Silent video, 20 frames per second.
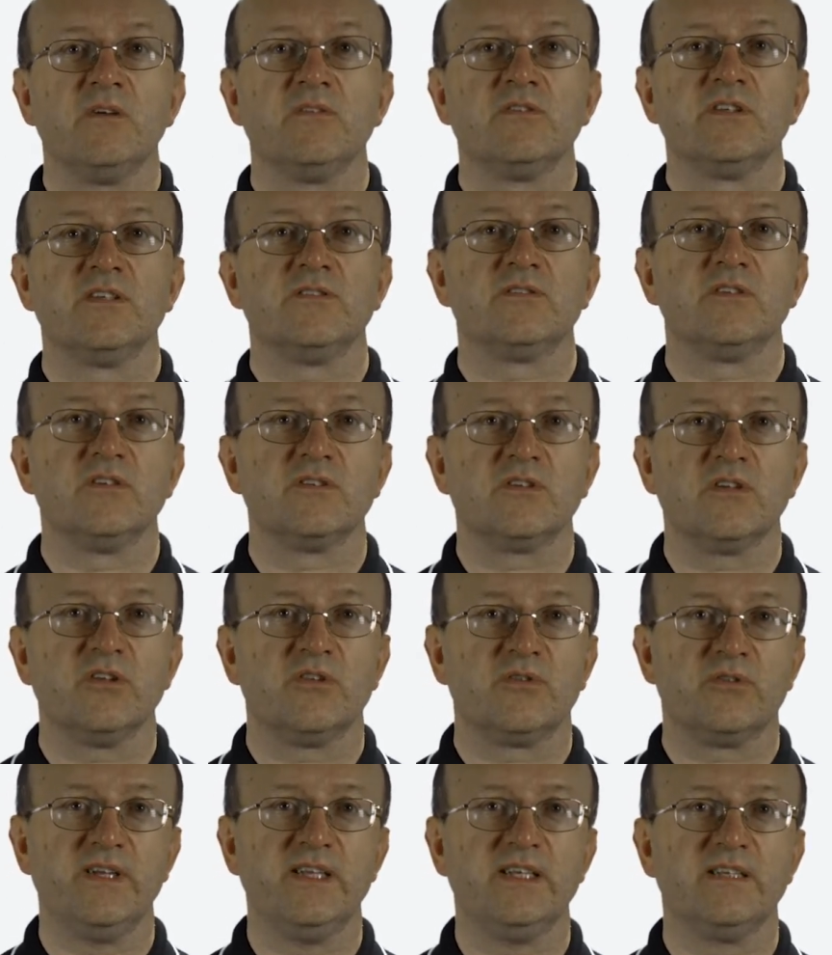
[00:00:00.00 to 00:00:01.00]
says that
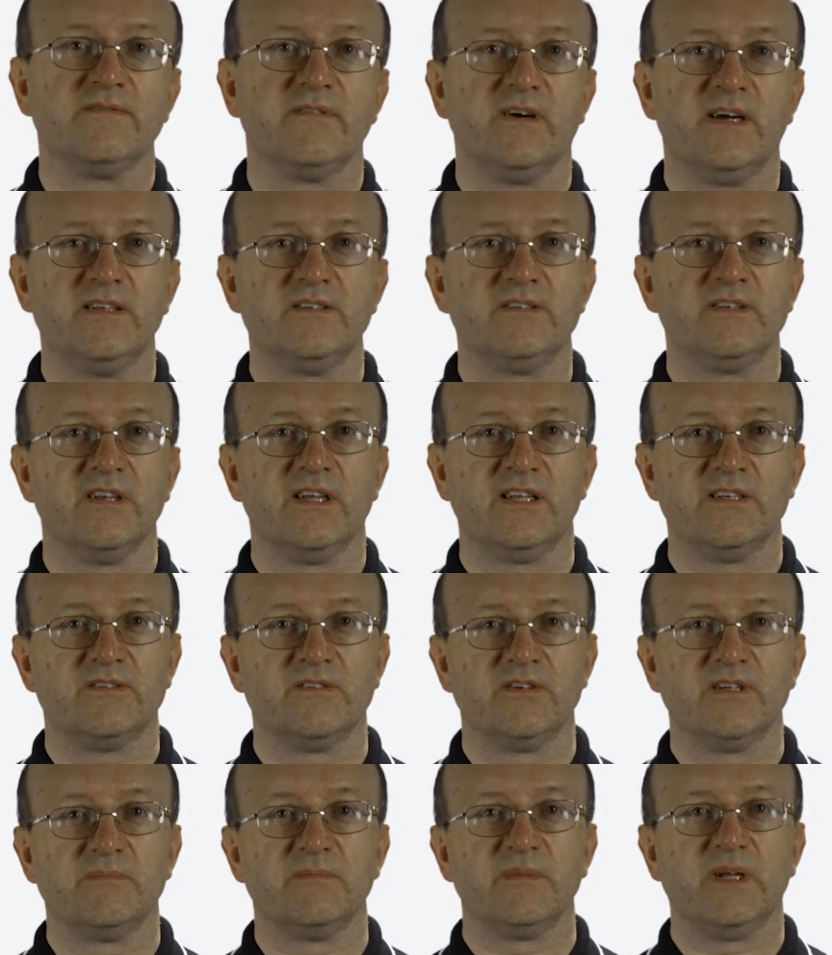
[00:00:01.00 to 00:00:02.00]
3 divides the
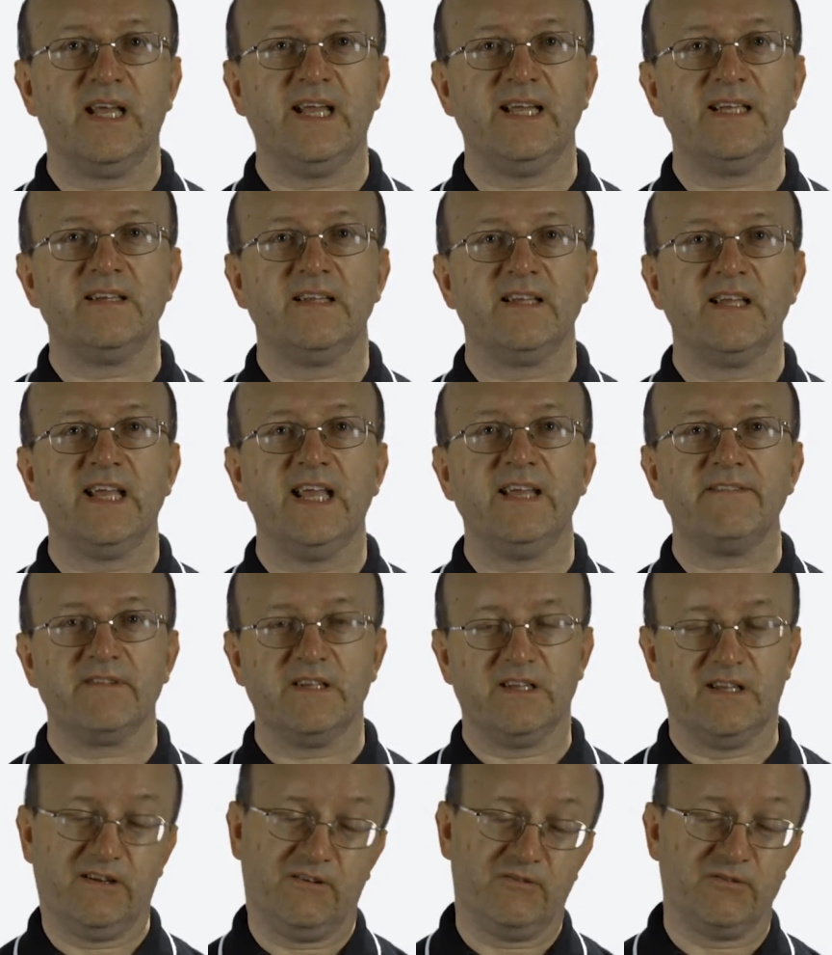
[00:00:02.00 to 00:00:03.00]
natural number n if,
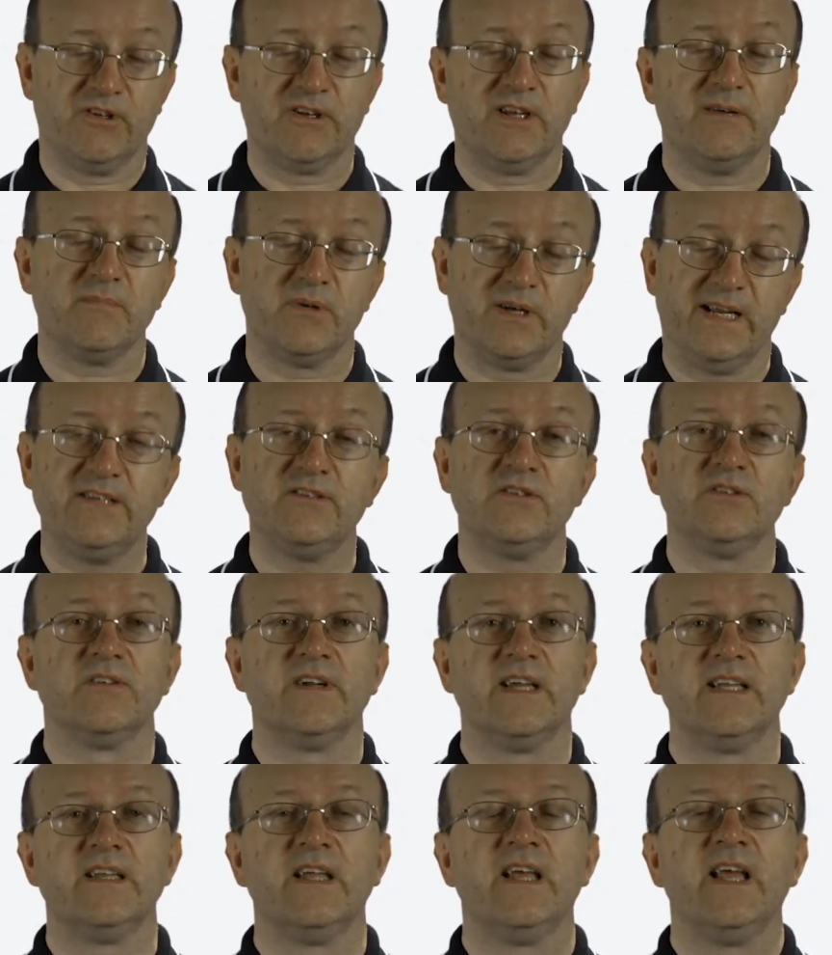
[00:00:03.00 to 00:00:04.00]
or the number integer
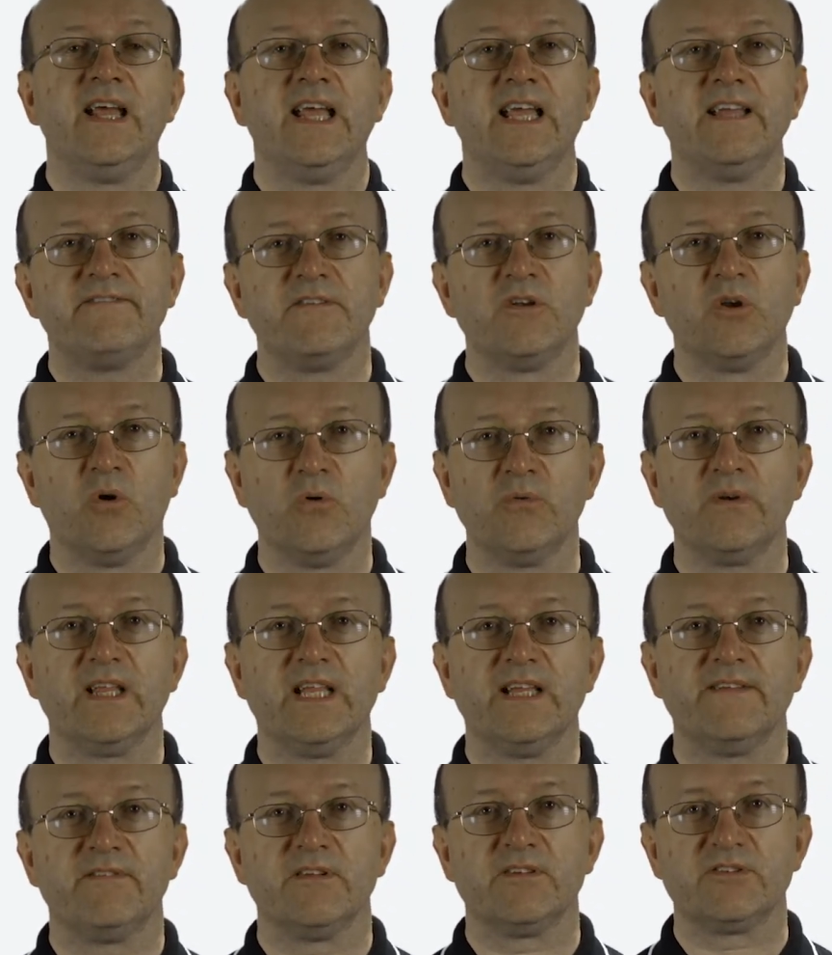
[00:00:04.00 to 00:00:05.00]
n, if and only
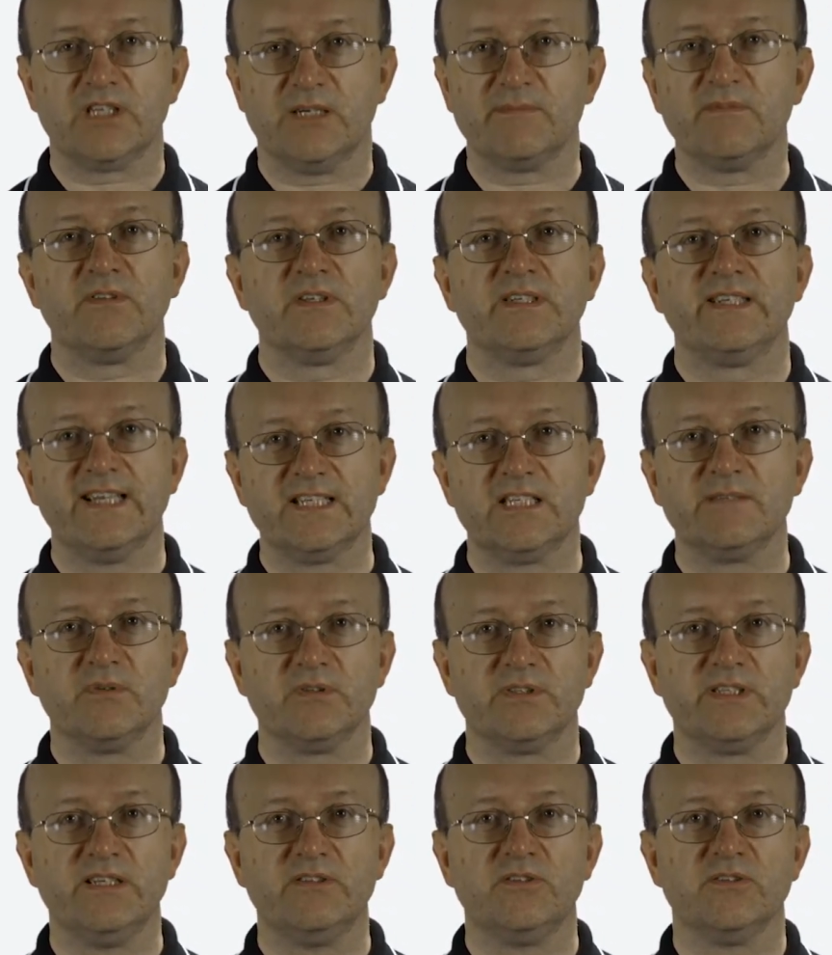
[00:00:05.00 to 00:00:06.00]
if the sum of the decimal
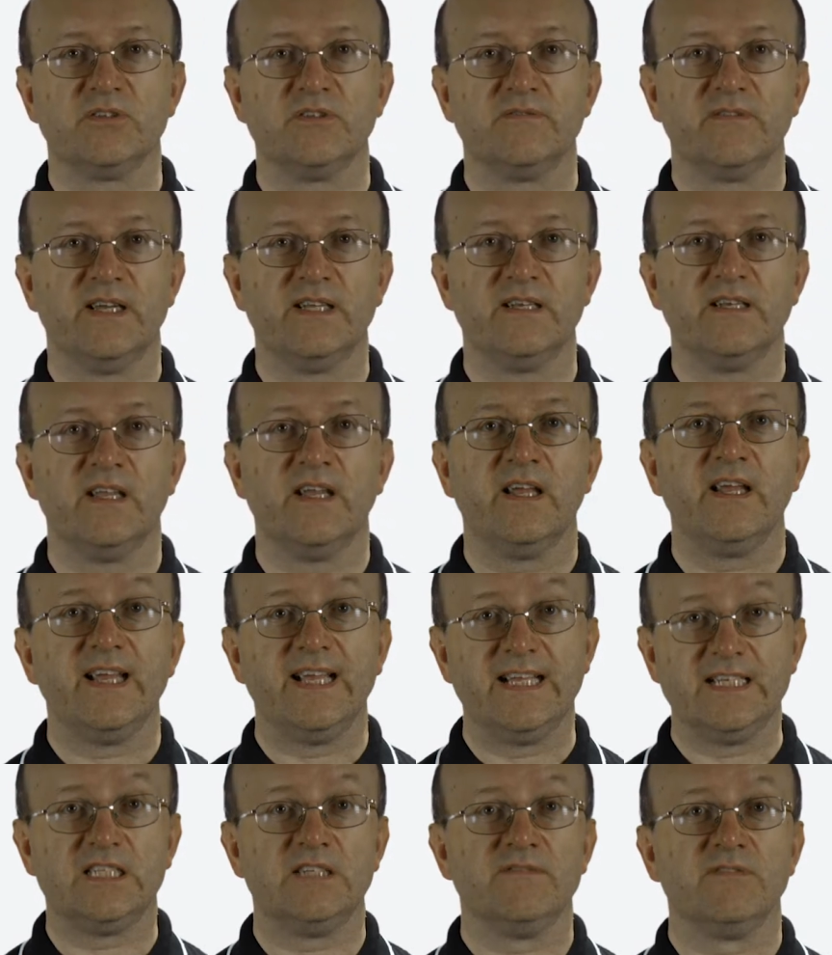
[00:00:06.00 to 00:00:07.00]
digits of n
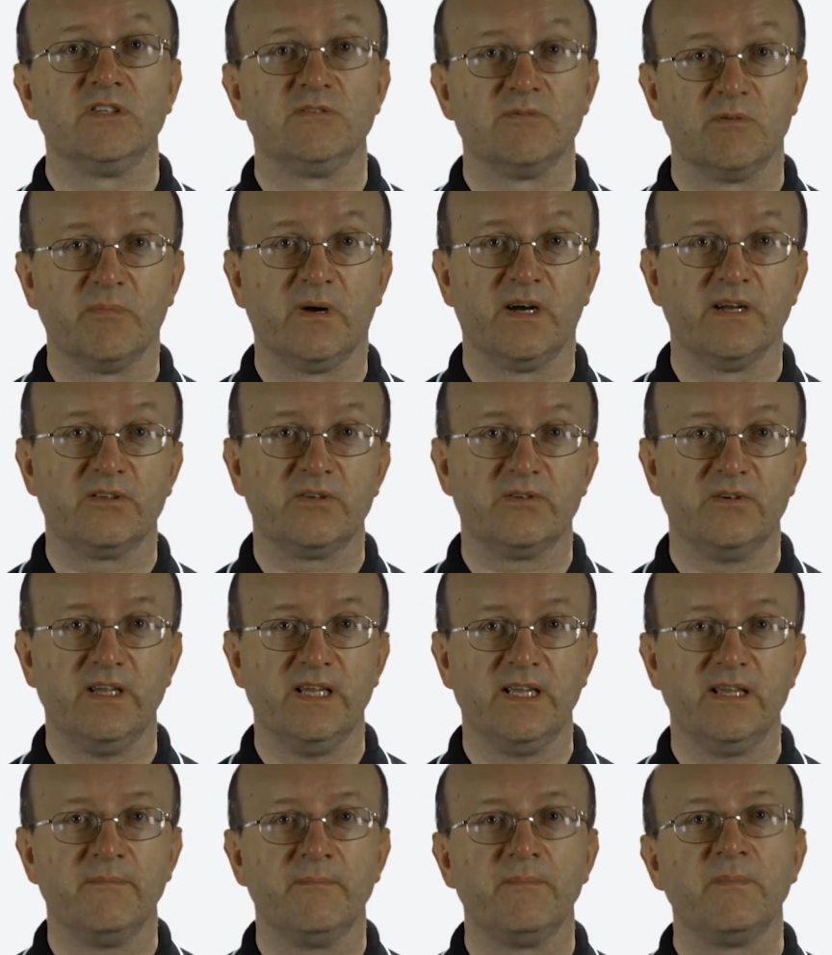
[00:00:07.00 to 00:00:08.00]
is divisible by
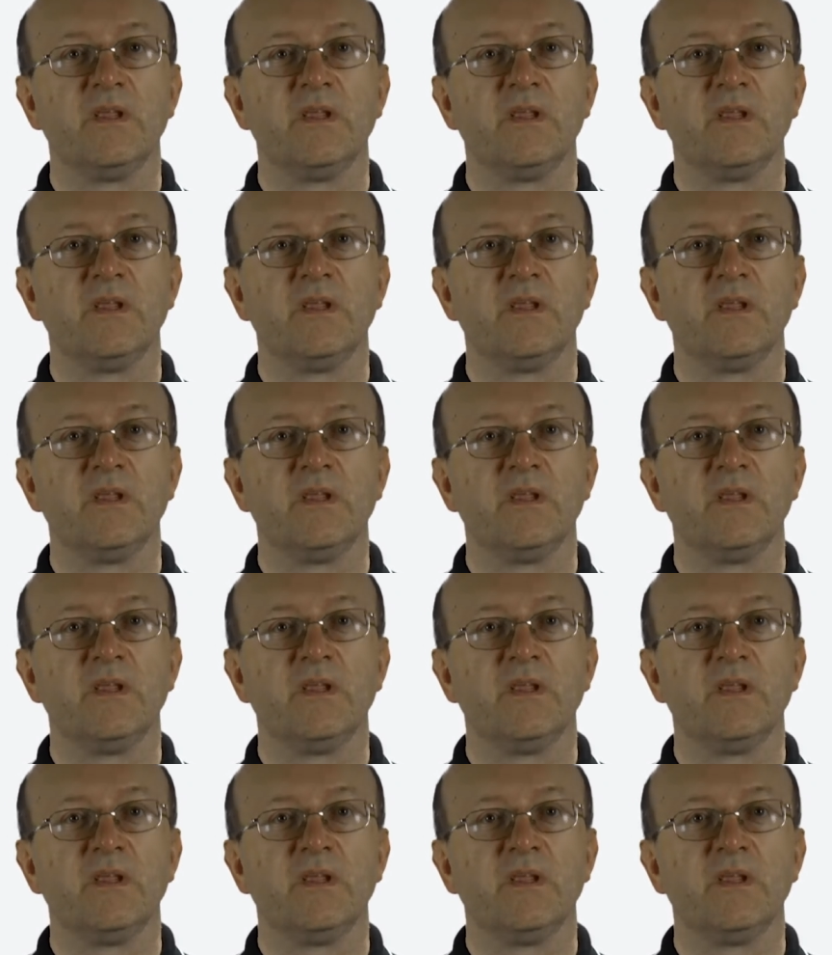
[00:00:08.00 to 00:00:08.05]
3,